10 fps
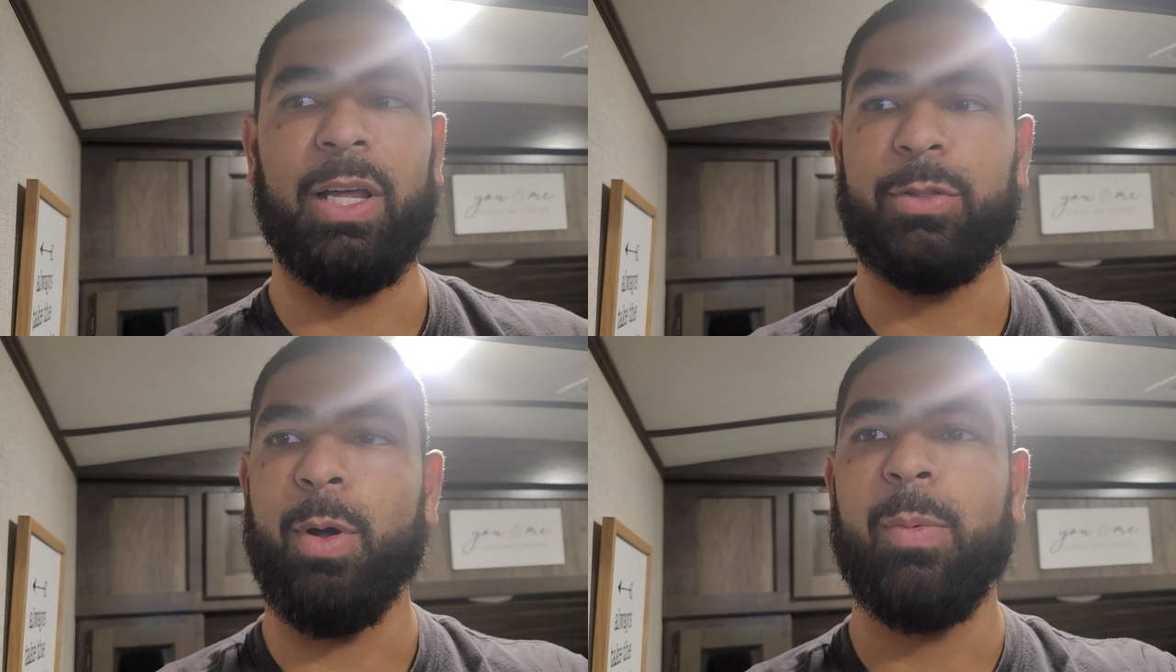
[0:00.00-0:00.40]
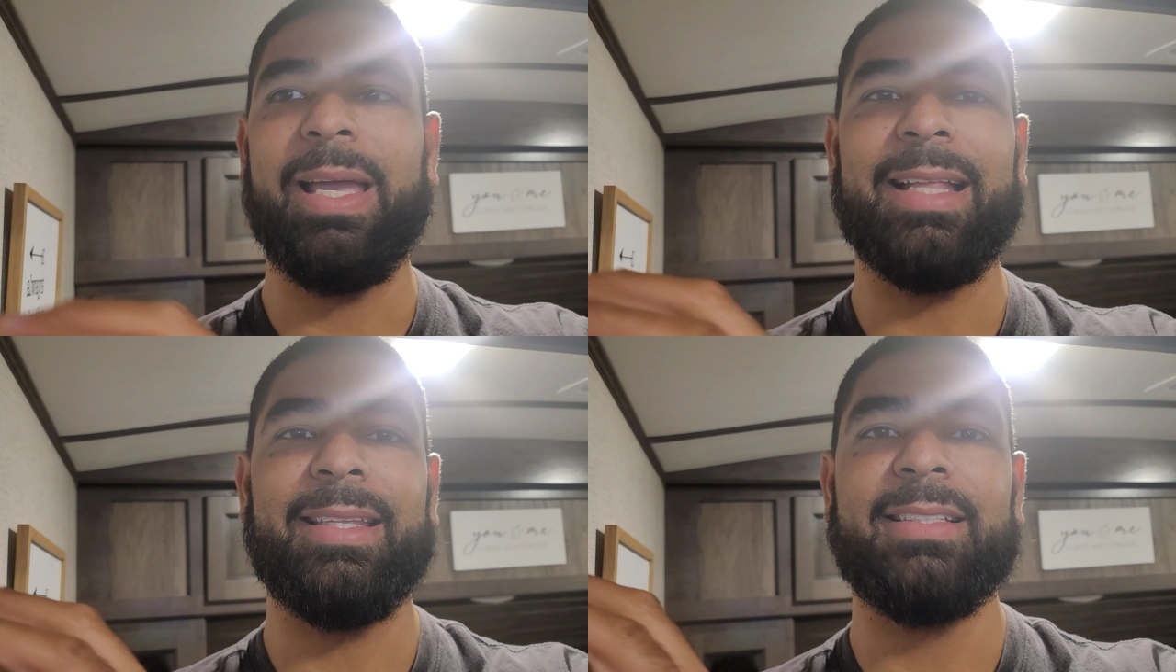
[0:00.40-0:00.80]
That's why we
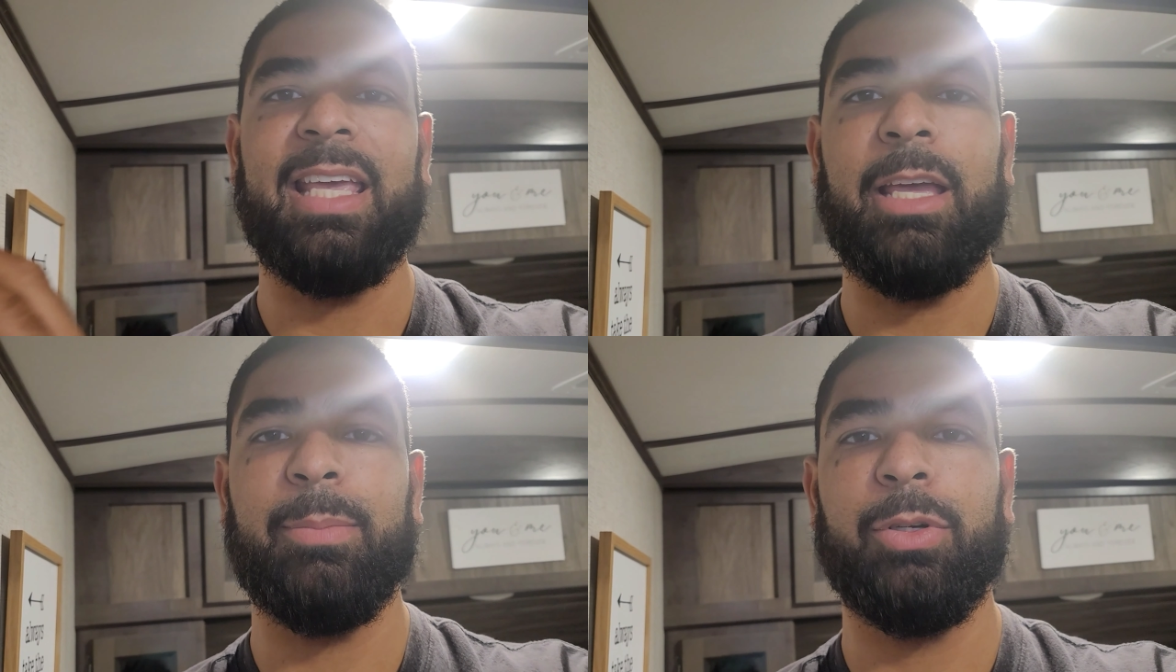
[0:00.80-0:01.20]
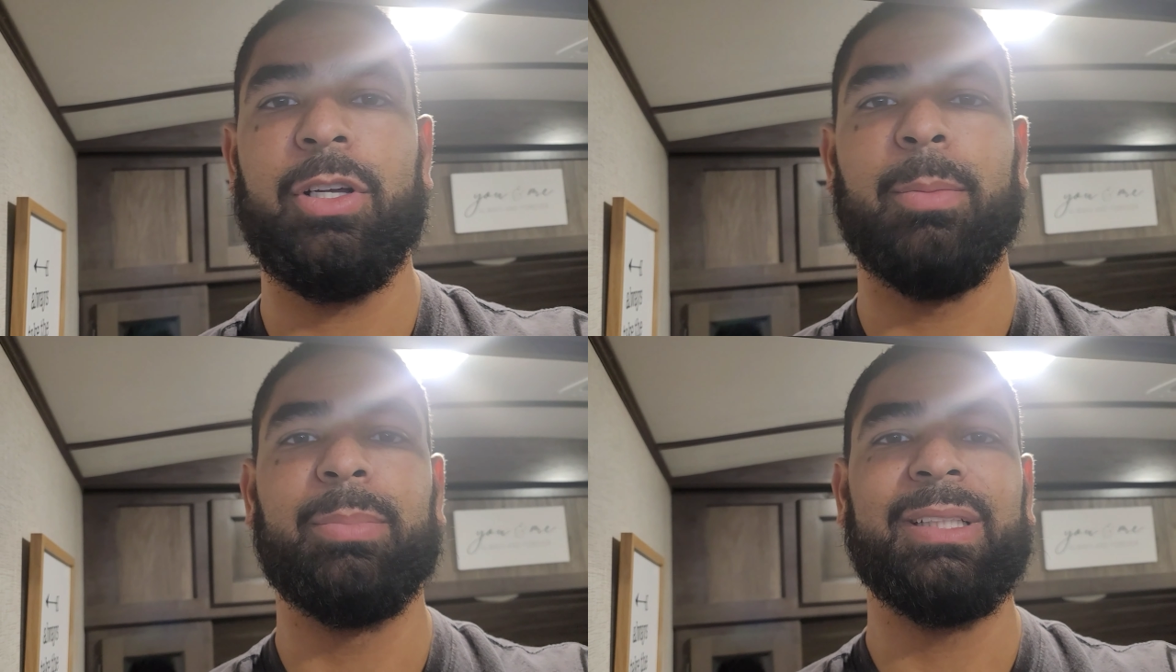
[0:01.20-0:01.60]
got this camper
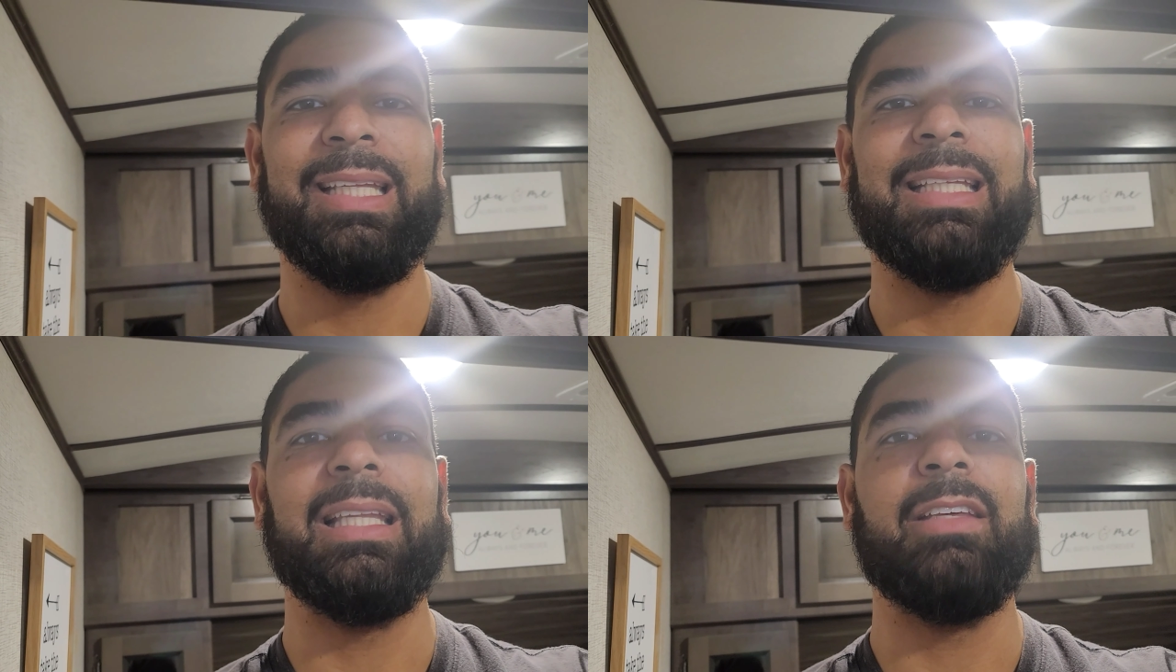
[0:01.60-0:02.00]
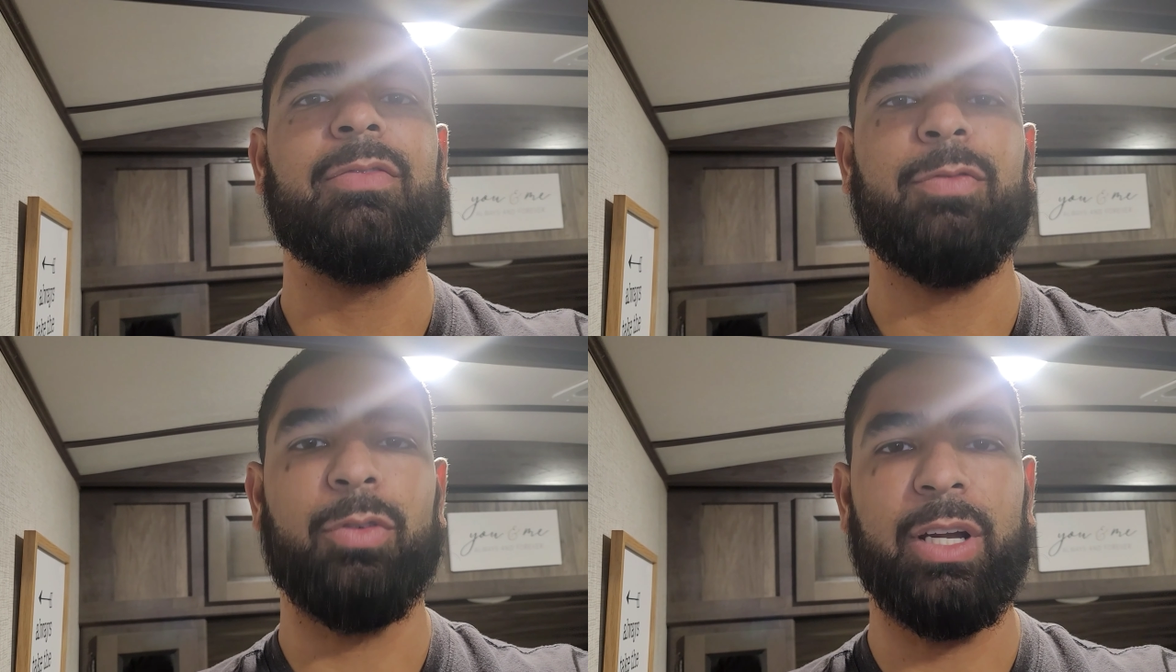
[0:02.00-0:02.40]
completely
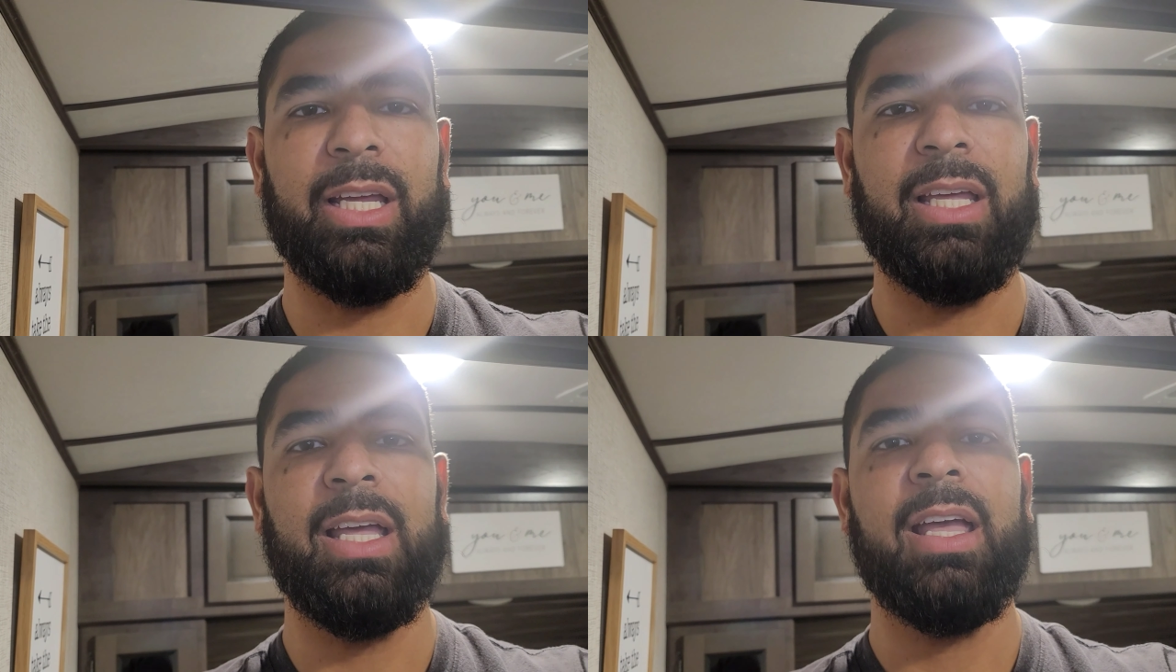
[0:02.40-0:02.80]
free,